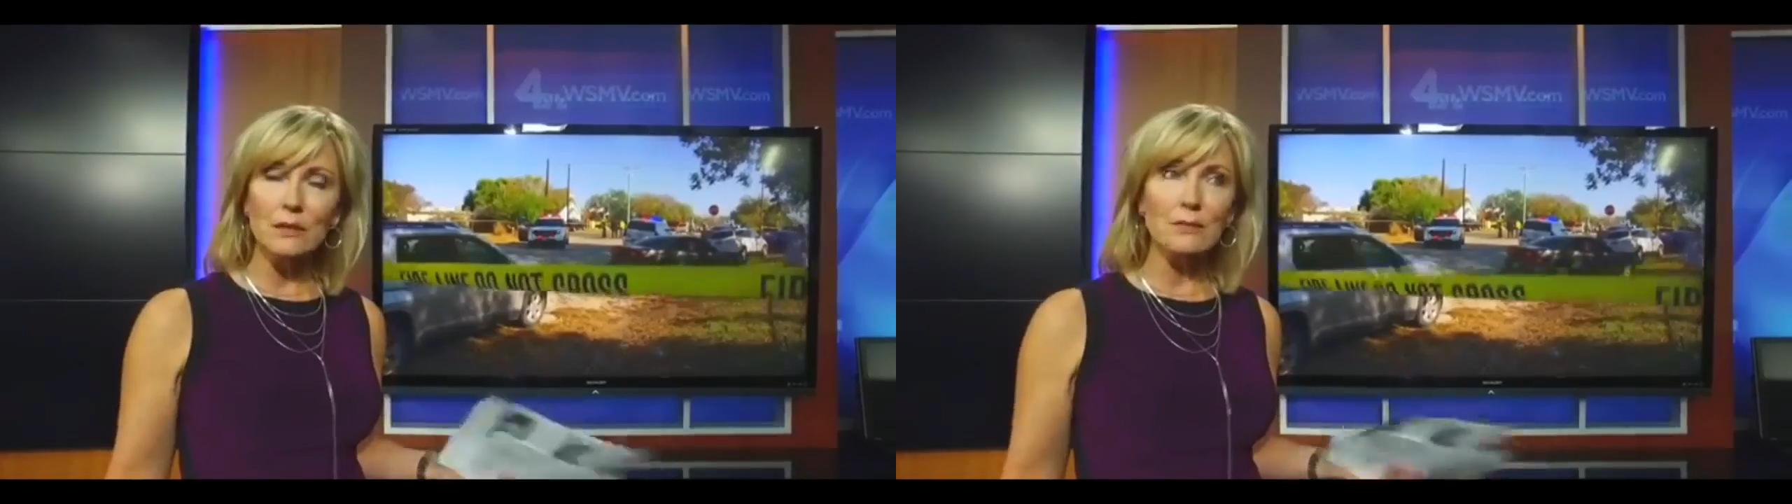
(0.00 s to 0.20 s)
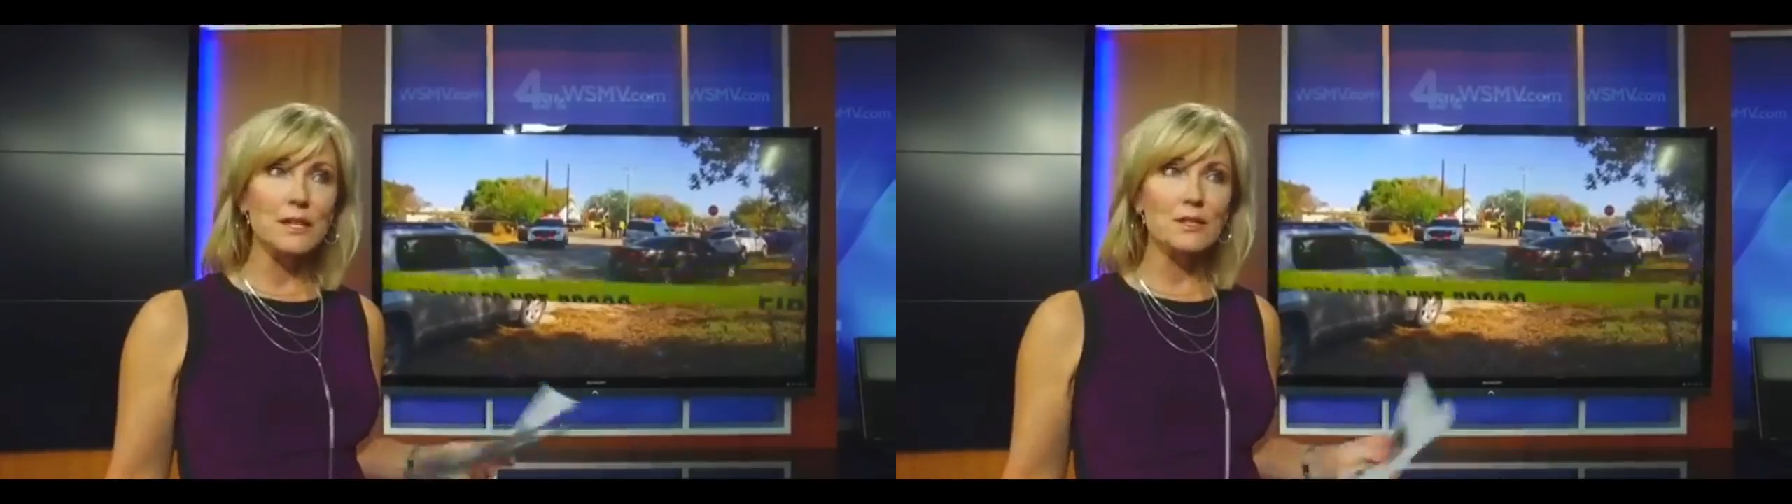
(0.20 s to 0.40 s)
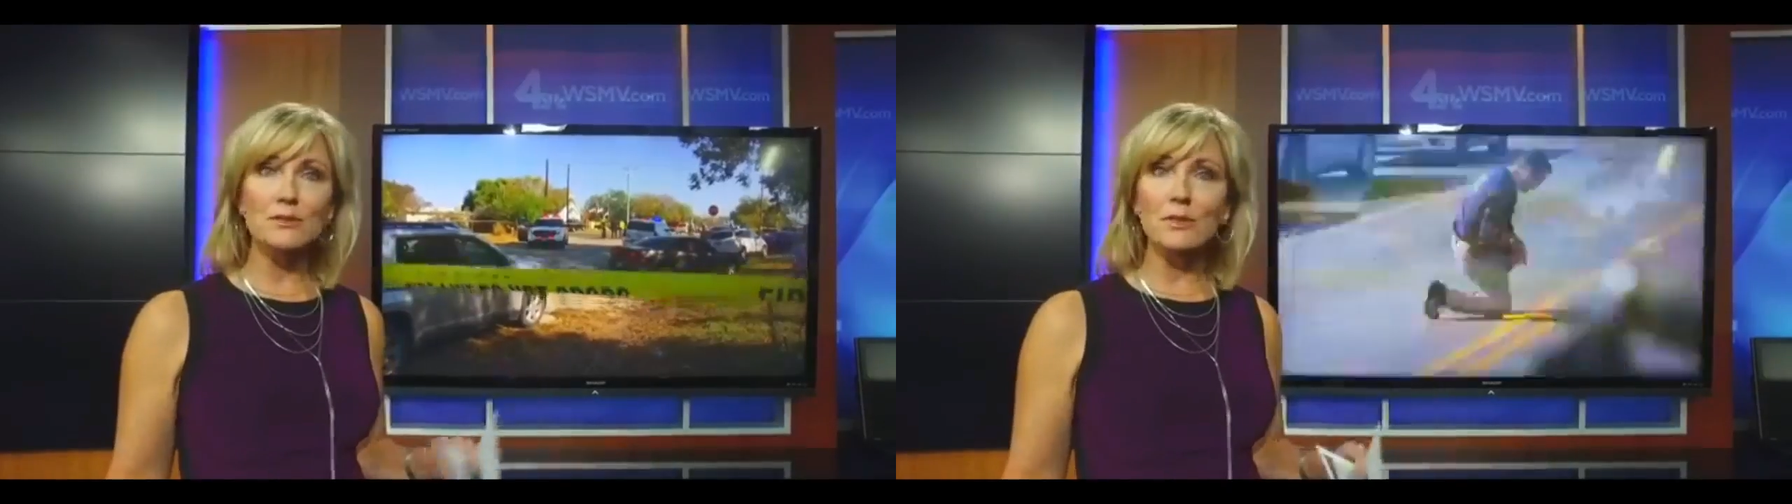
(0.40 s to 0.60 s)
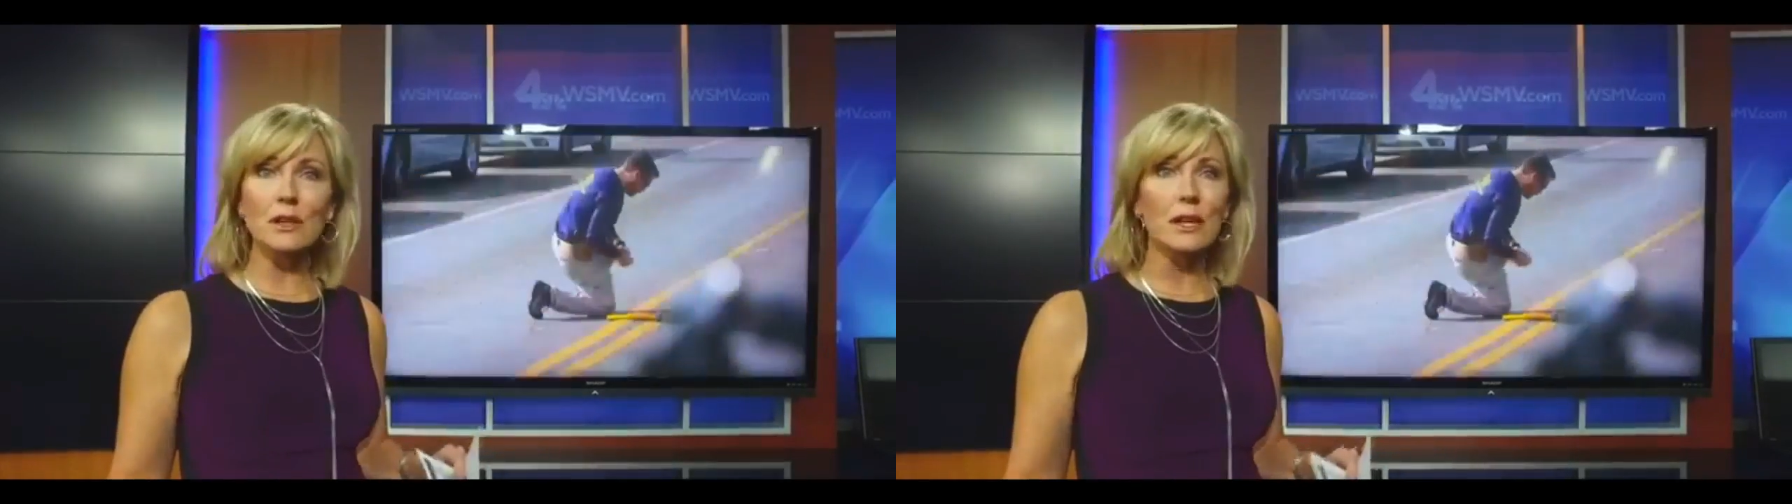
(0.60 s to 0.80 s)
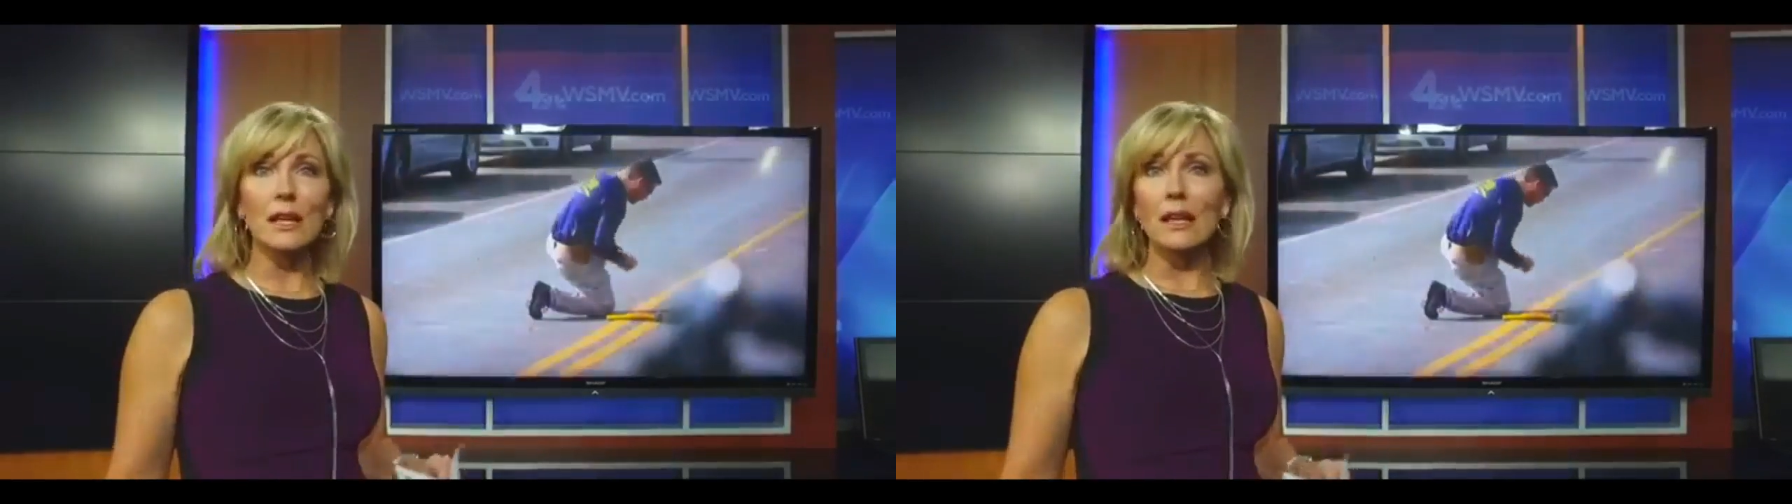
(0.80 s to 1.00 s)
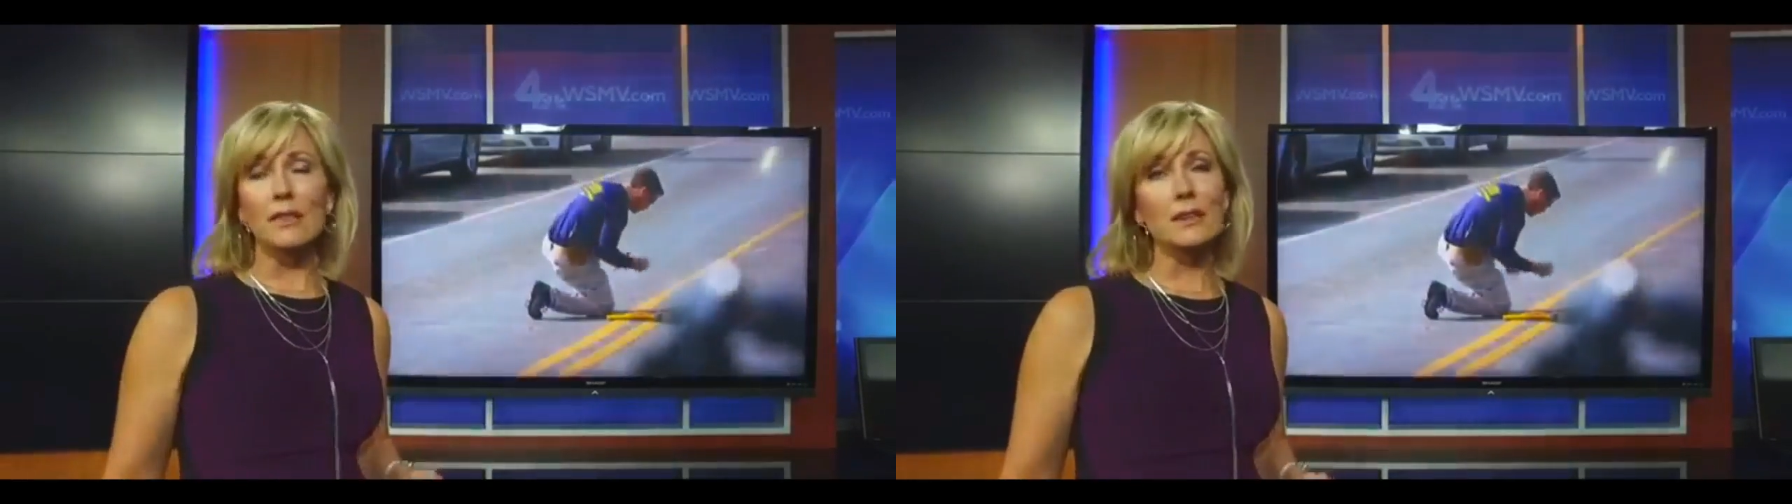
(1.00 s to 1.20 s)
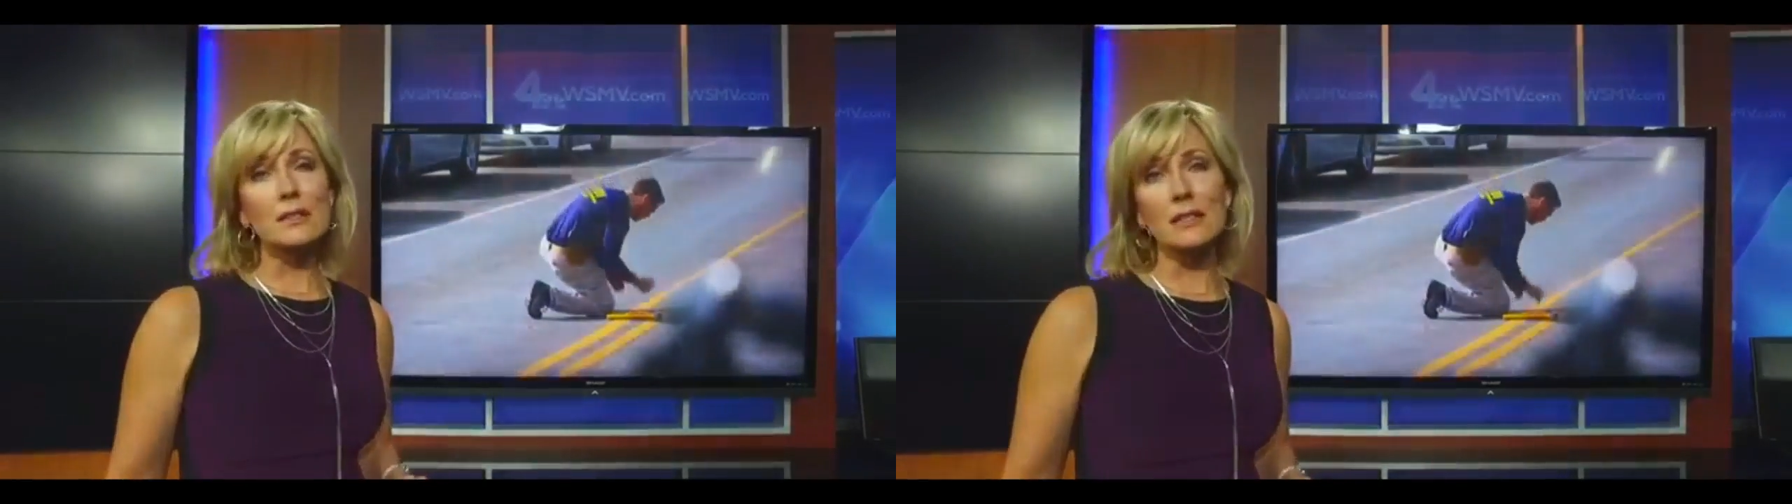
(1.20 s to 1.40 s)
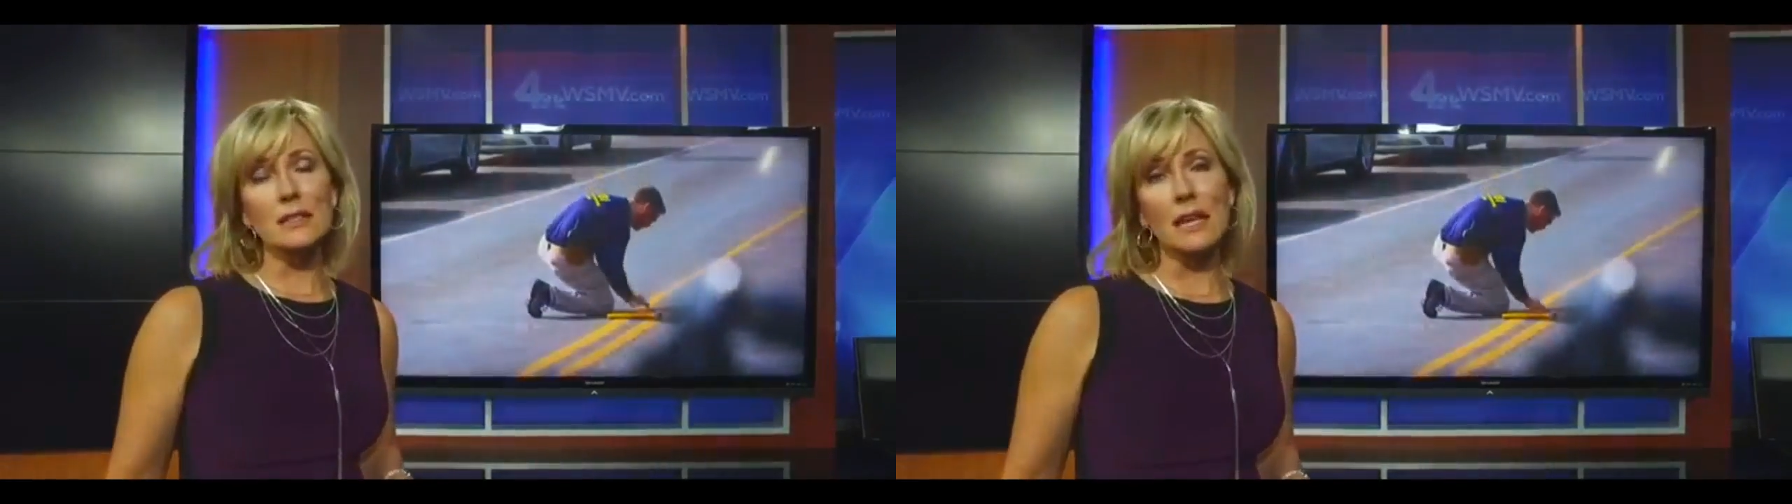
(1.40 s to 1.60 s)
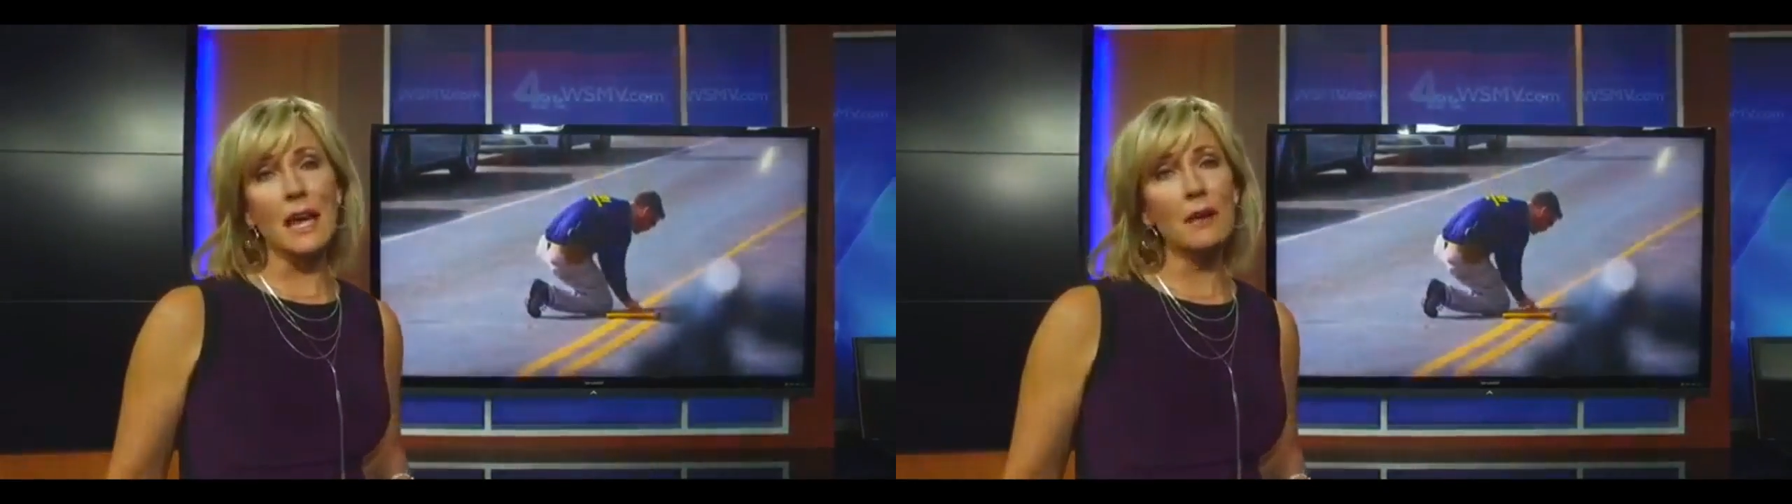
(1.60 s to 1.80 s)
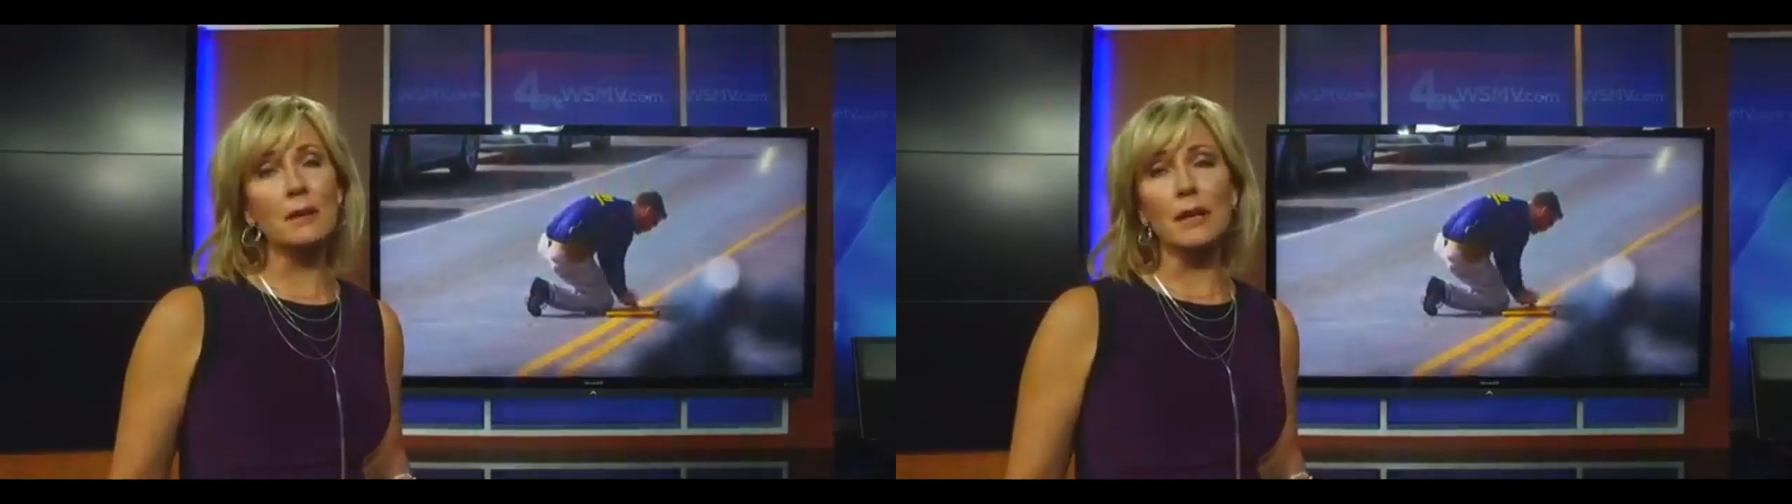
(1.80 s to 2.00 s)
to make sure this doesn't happen?